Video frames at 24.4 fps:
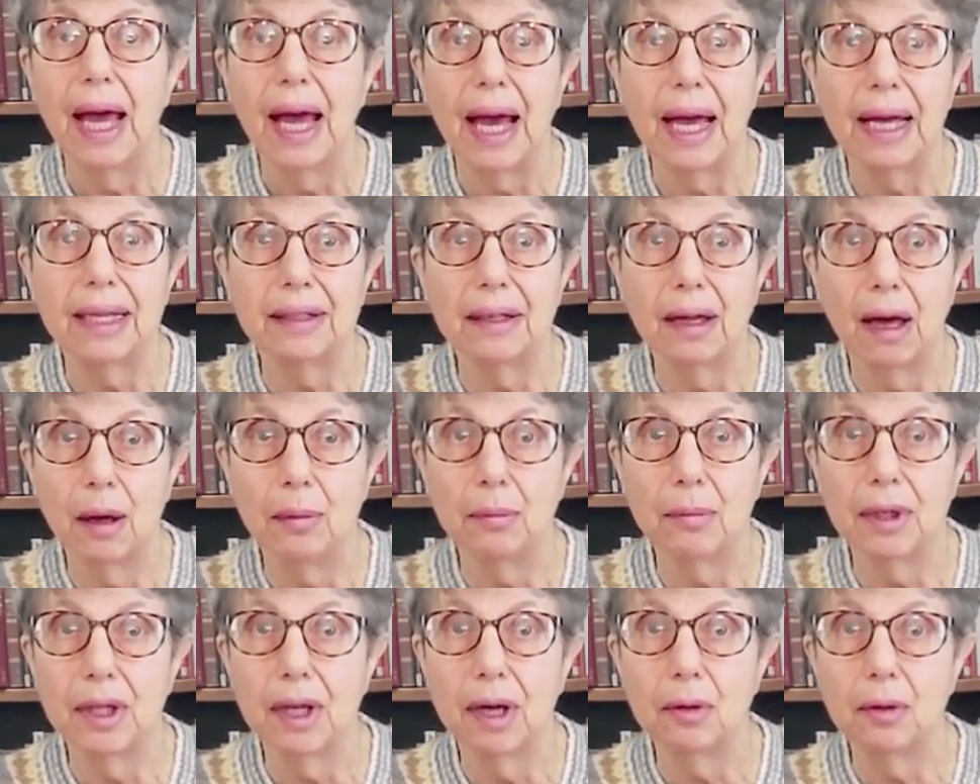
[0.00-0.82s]
and
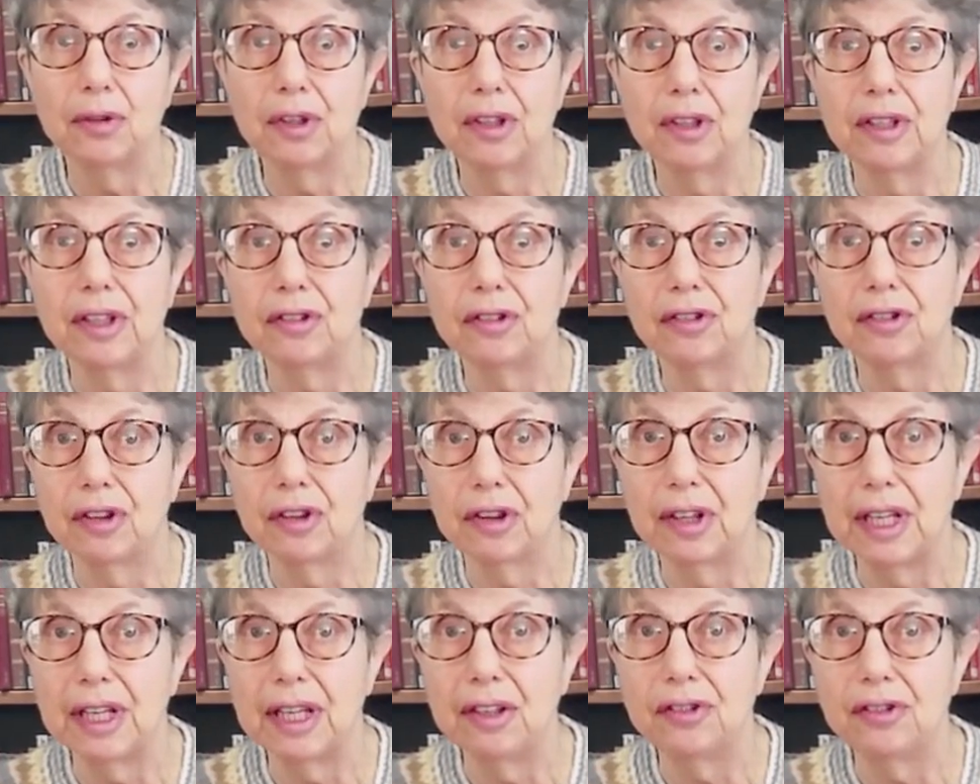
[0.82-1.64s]
uploaded it to
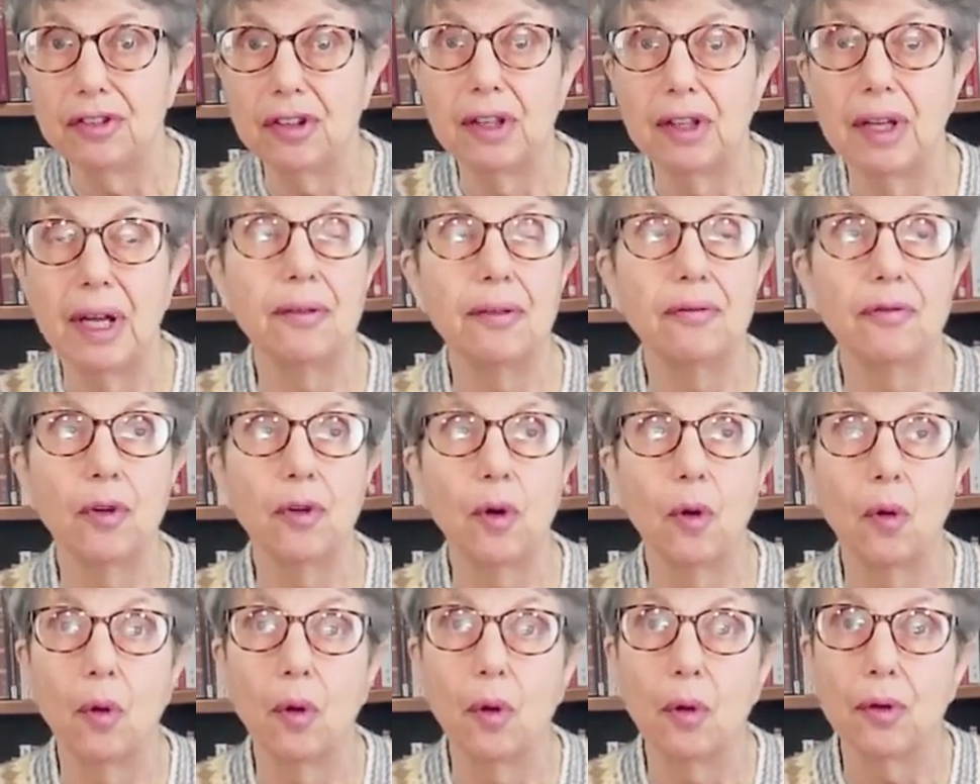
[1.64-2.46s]
the internet
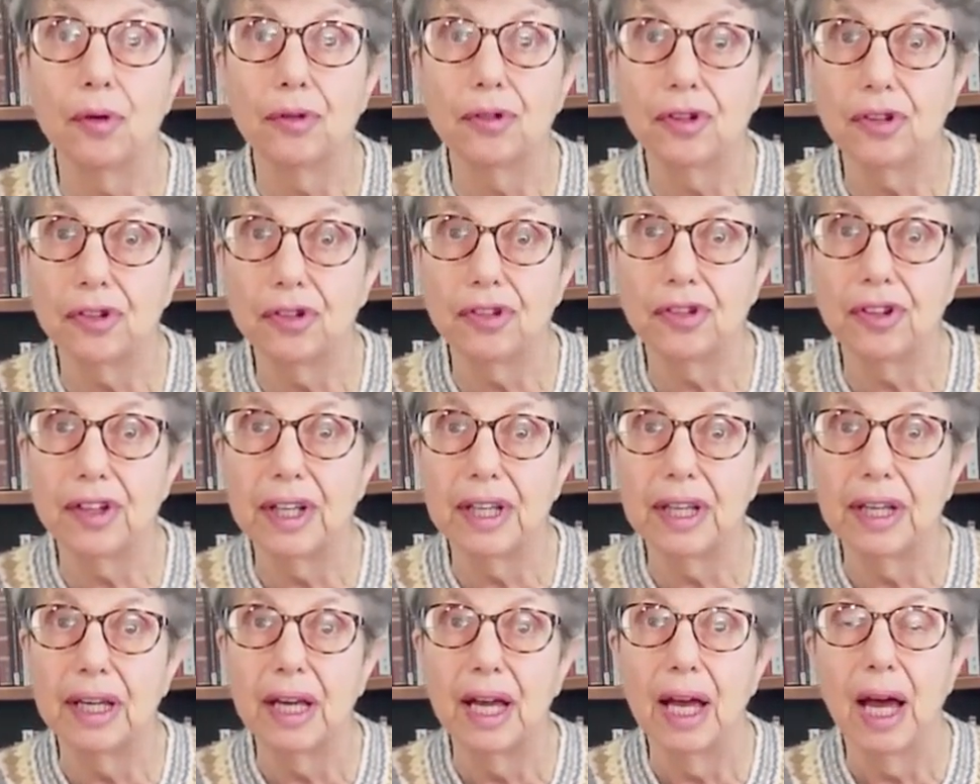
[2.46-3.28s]
for all to
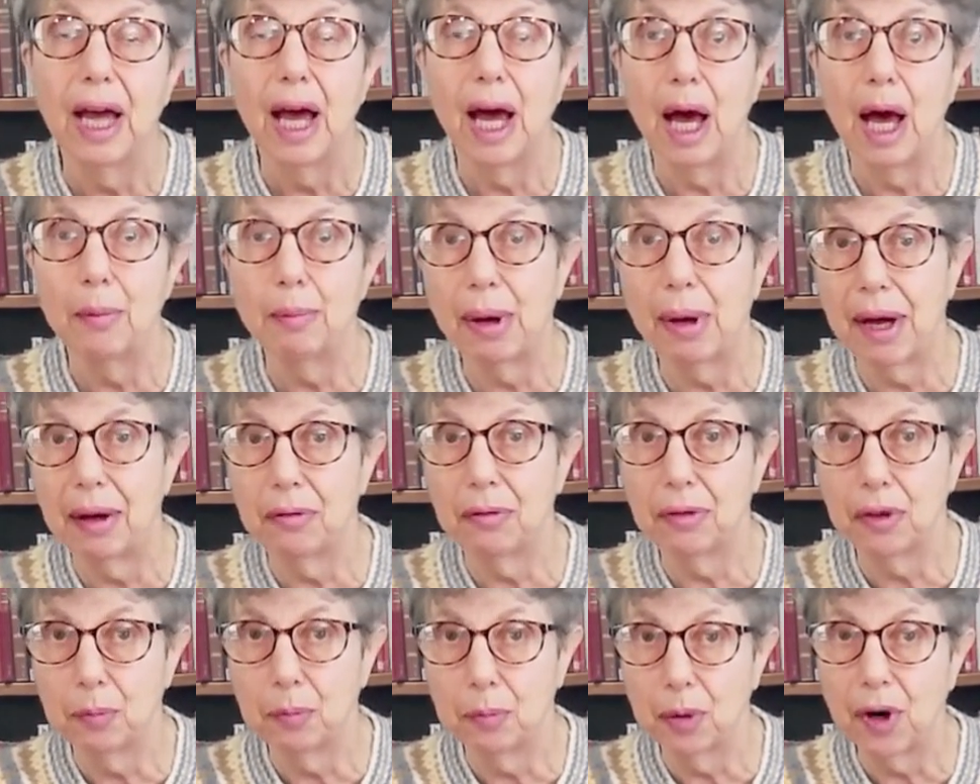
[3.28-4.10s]
see
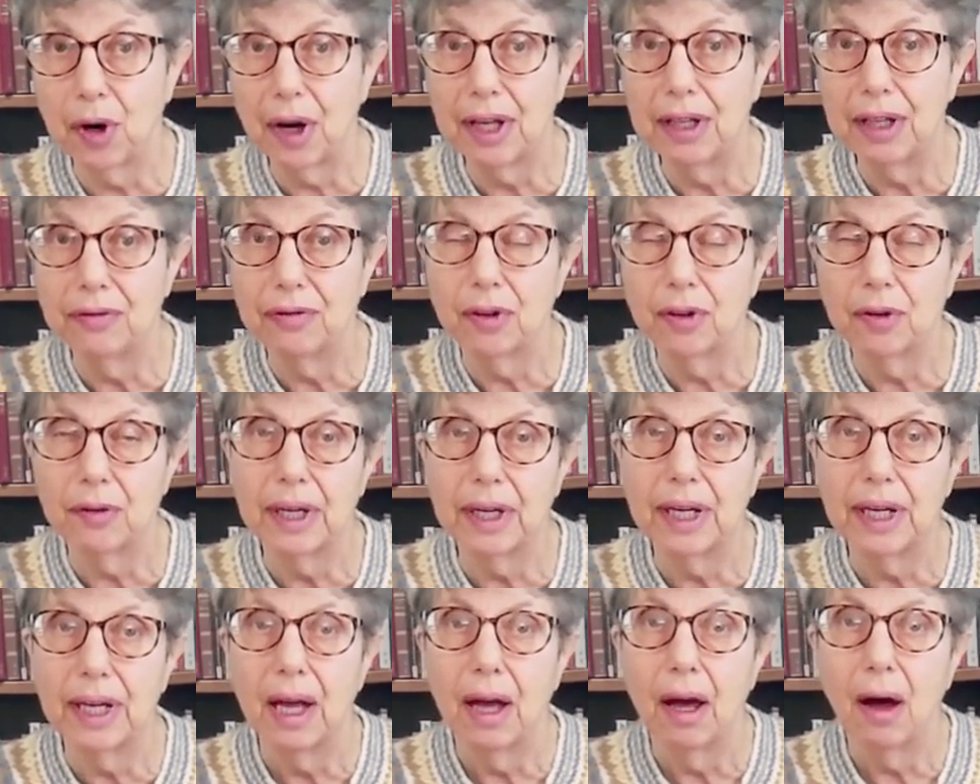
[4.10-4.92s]
about the
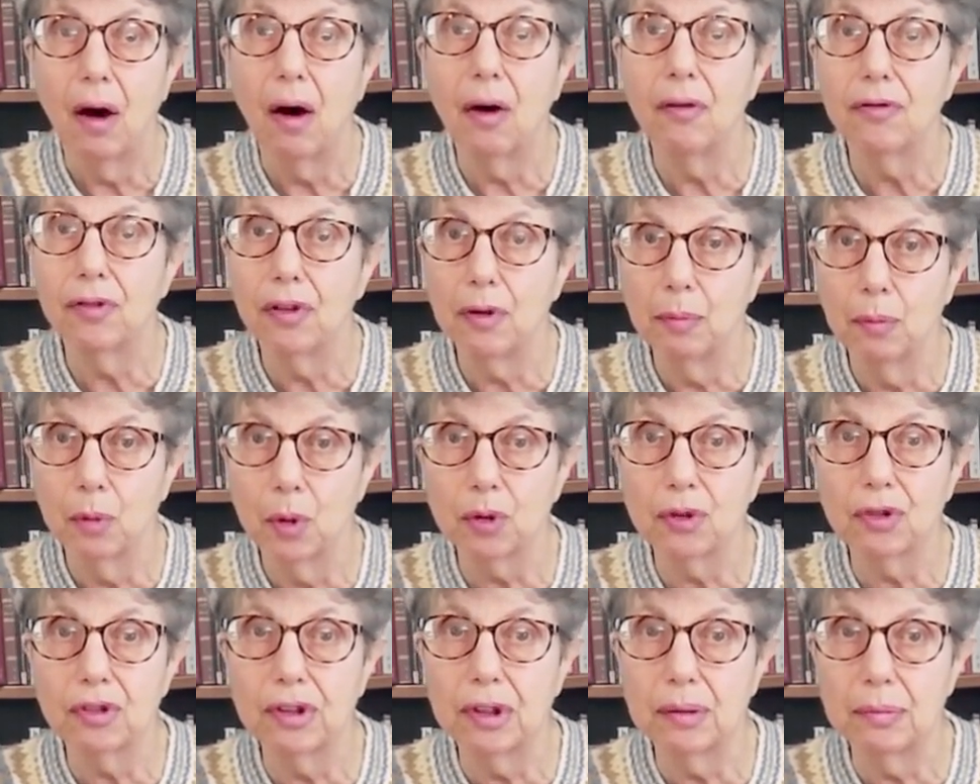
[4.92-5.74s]
bravery of the
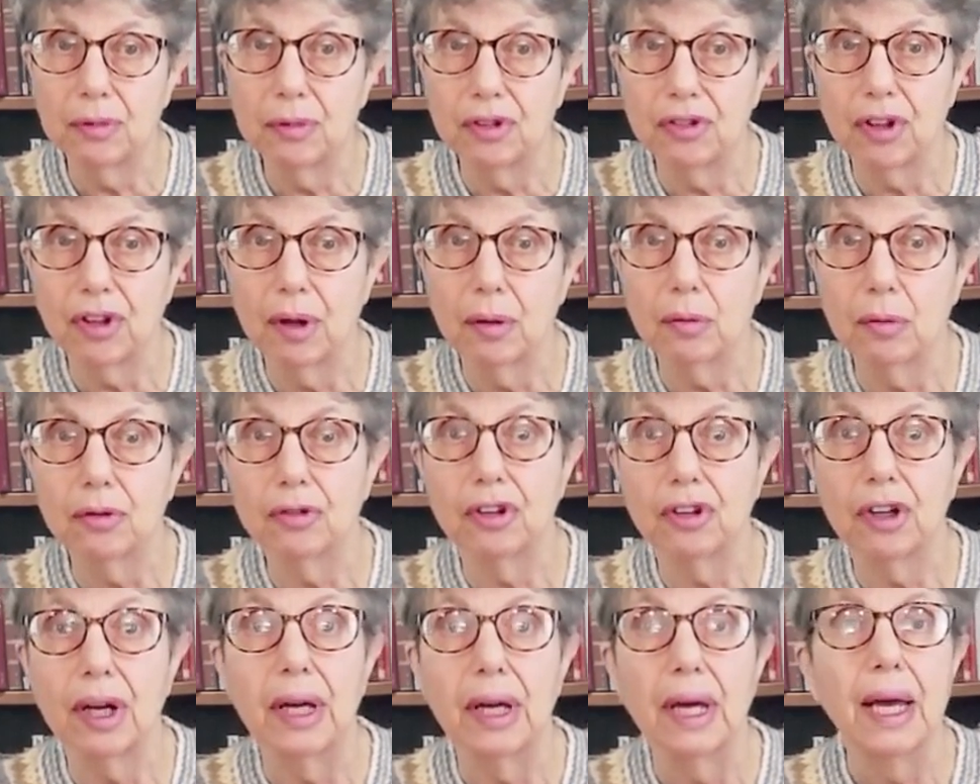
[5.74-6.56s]
Muslim
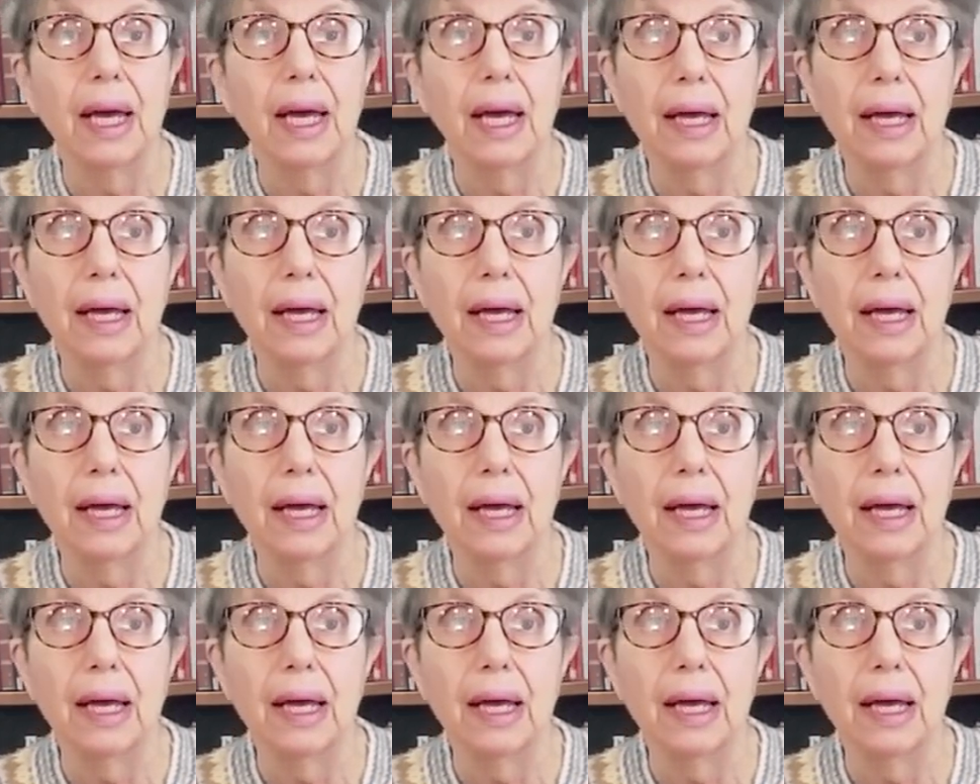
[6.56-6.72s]
soldier.